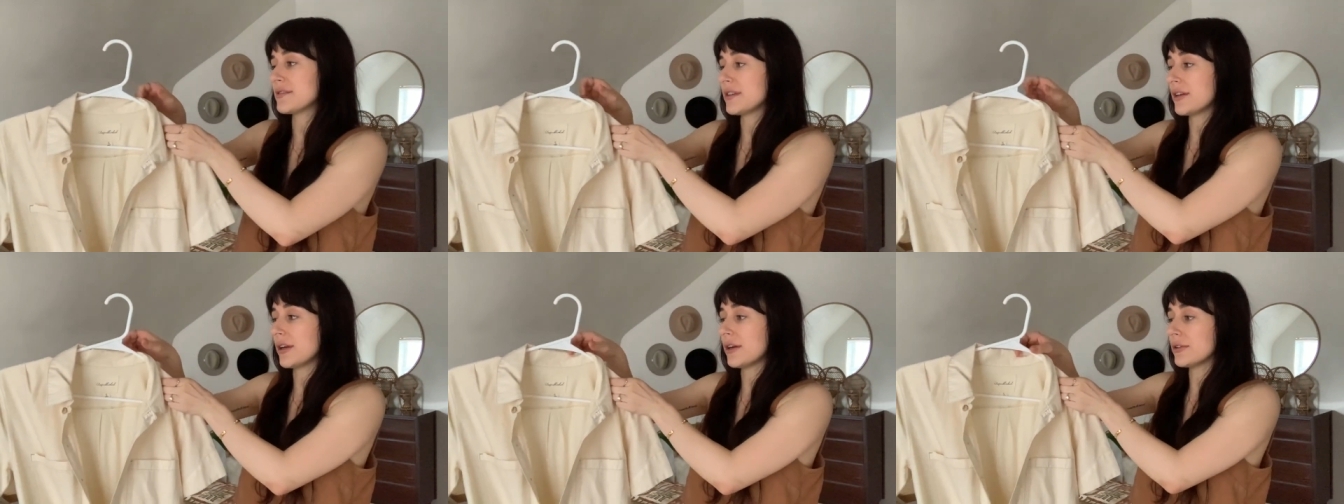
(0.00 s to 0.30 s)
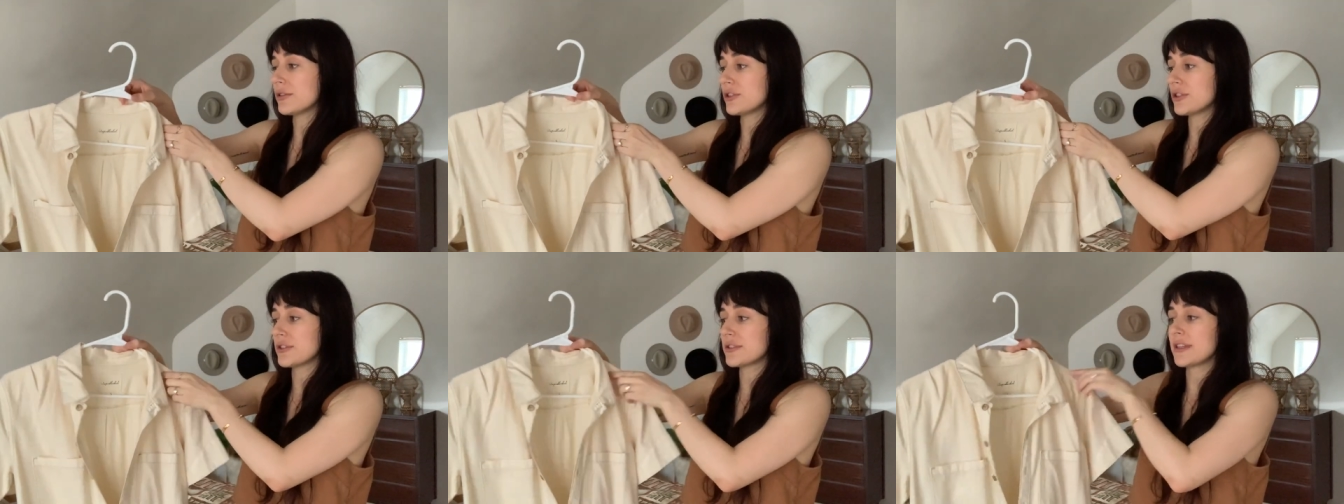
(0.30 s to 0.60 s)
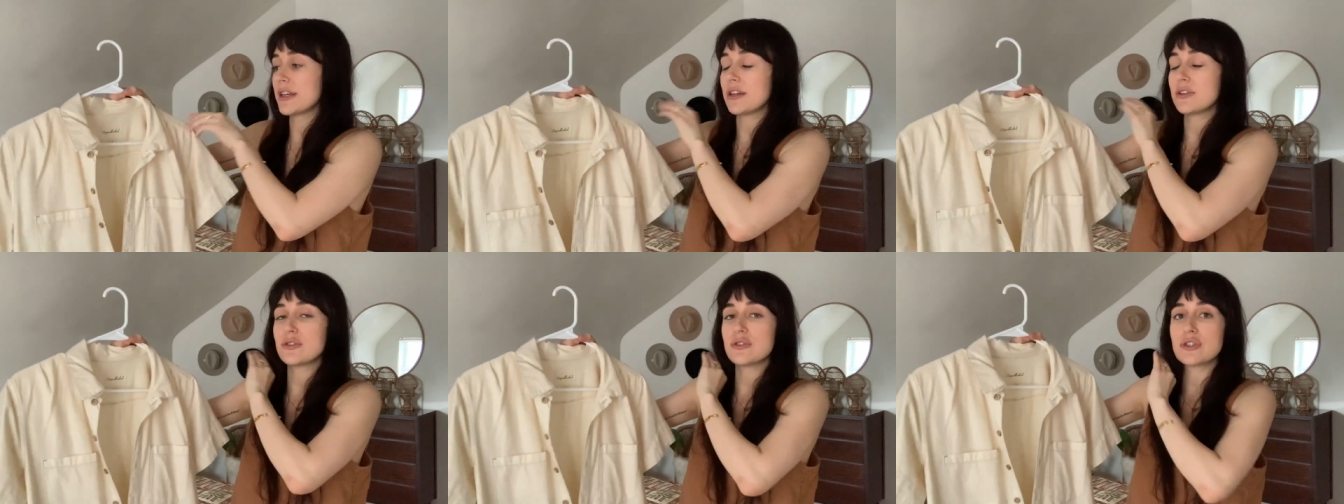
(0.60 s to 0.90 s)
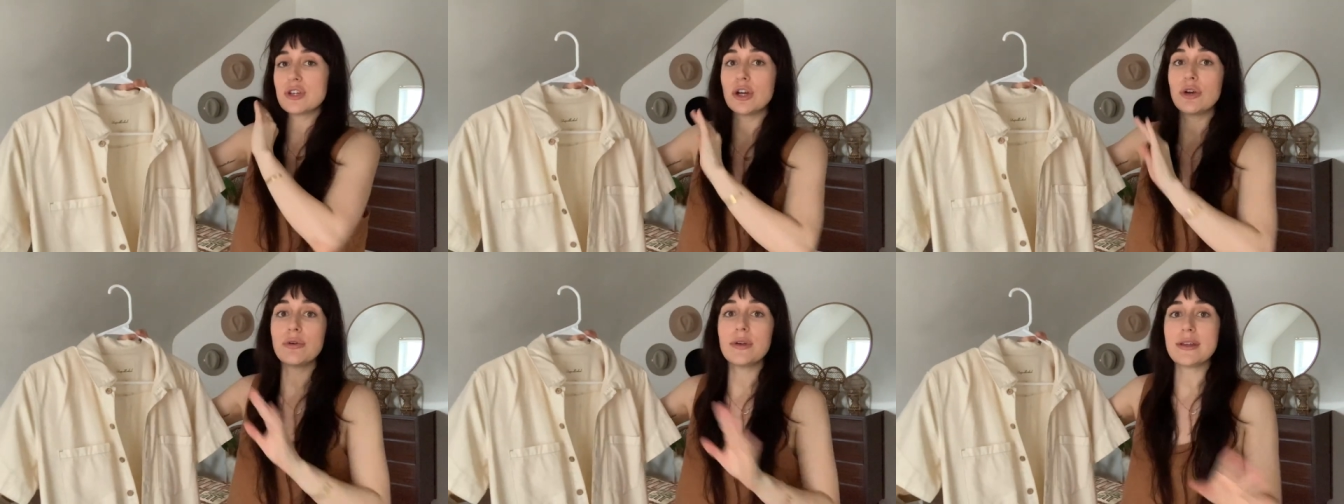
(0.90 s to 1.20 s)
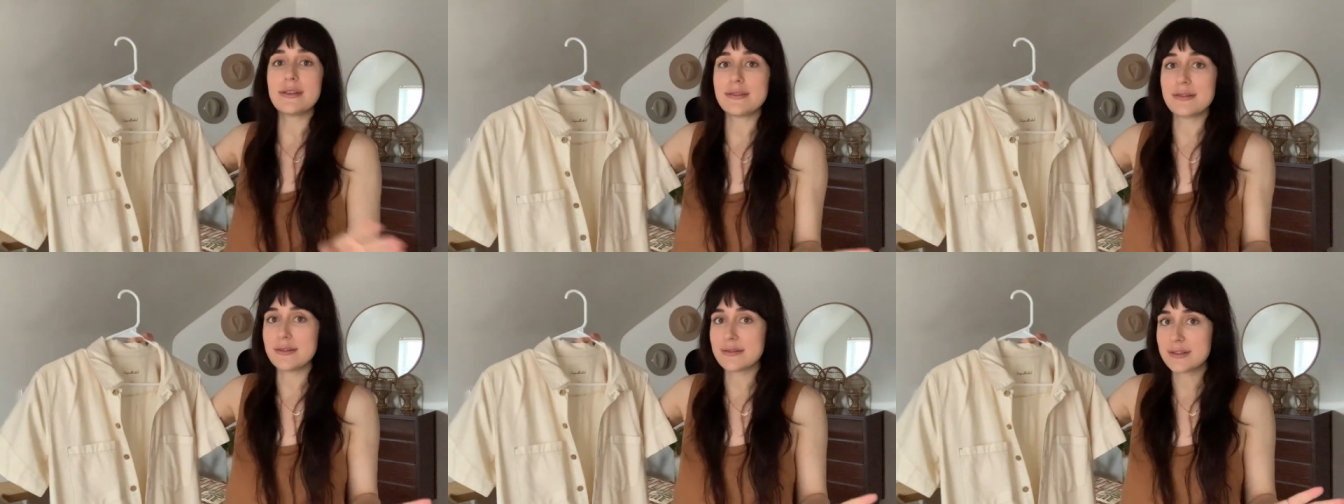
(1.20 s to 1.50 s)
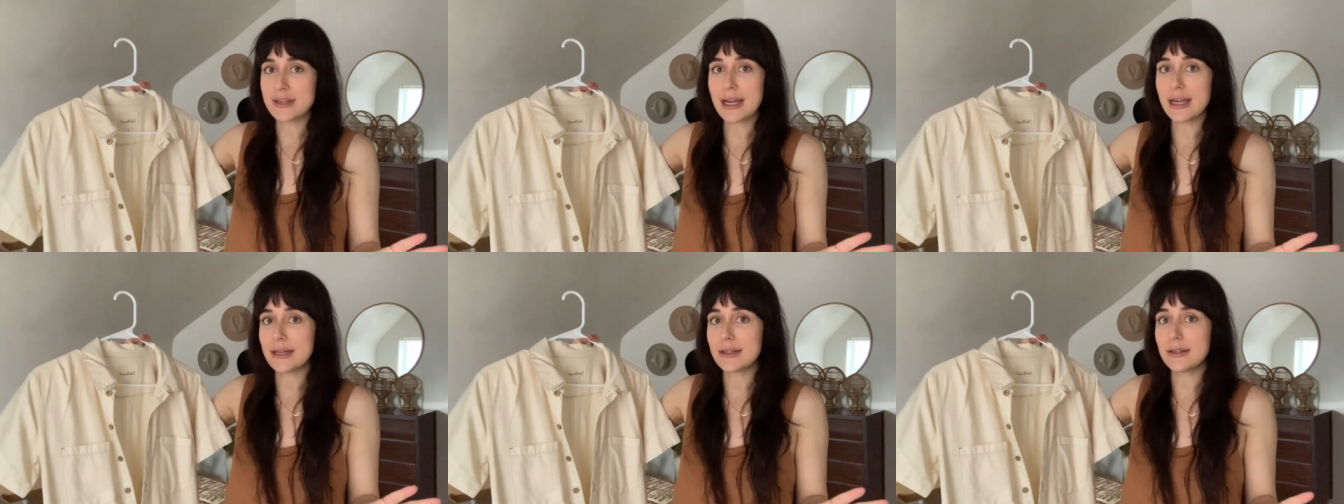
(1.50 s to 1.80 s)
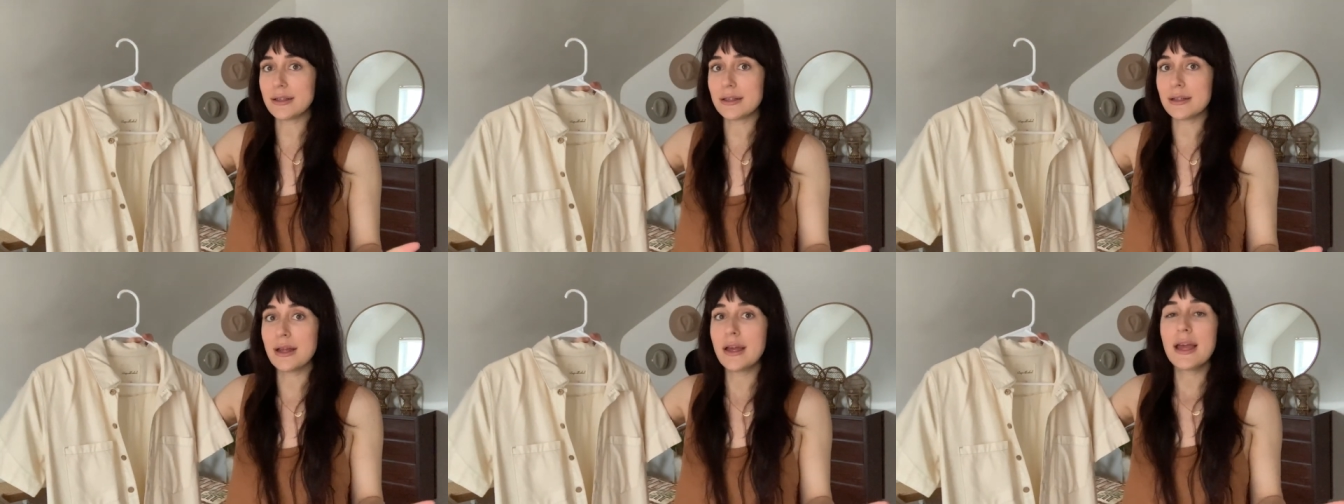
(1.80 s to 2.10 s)
they are just like so easy to
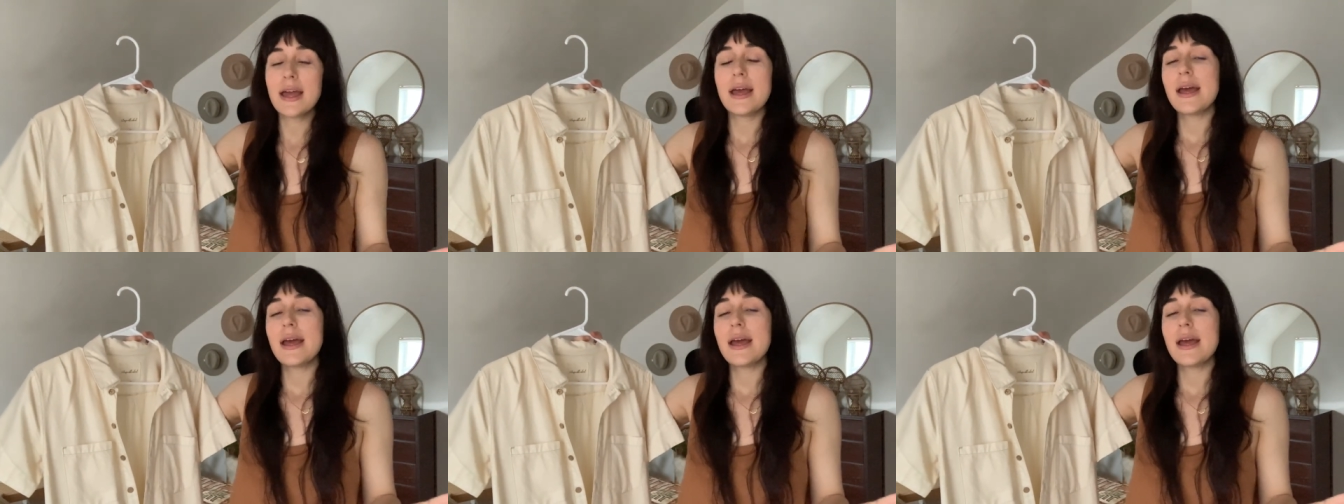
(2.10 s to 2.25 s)
style.